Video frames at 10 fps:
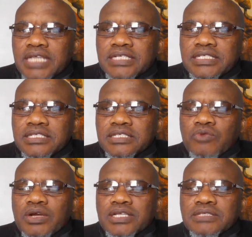charges.
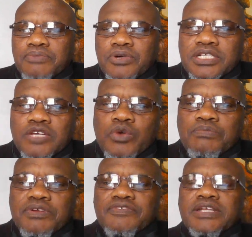What is important
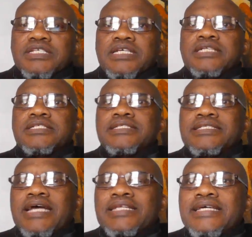when preferring charges
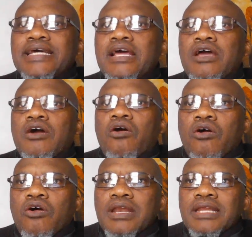is that
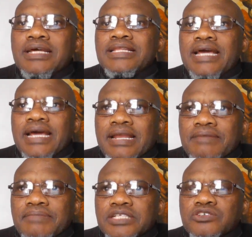all the
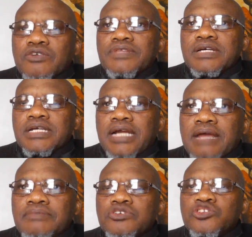elements of the
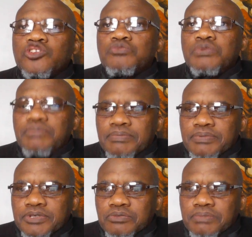crime
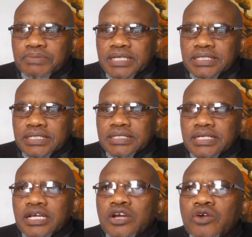should be present.
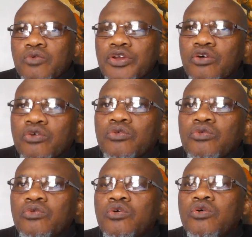We
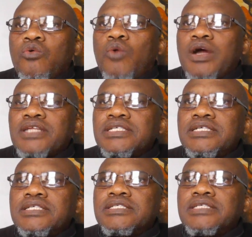know what
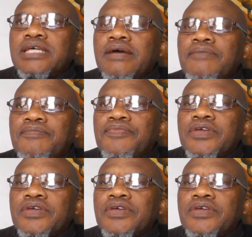is the